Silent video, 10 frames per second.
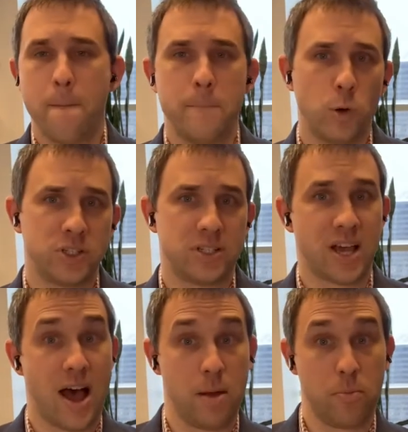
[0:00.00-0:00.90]
most of the
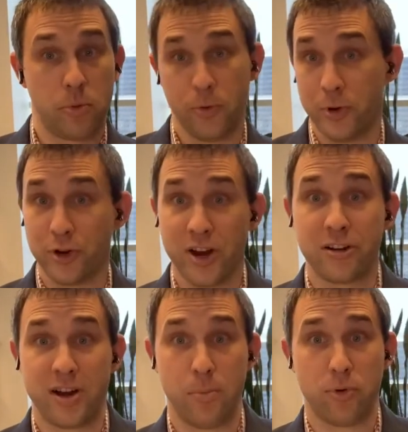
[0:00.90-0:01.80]
time through your
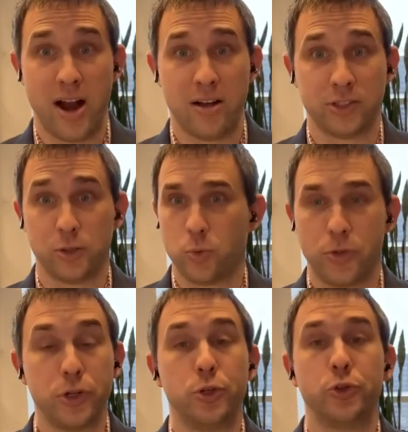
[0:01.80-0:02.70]
internet browser with
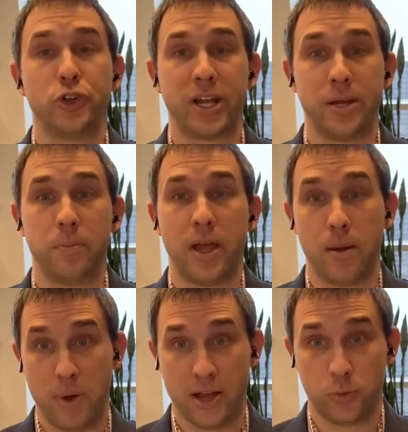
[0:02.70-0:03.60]
a username
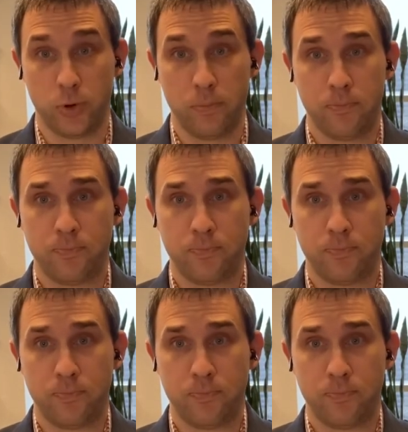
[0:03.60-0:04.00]
and password.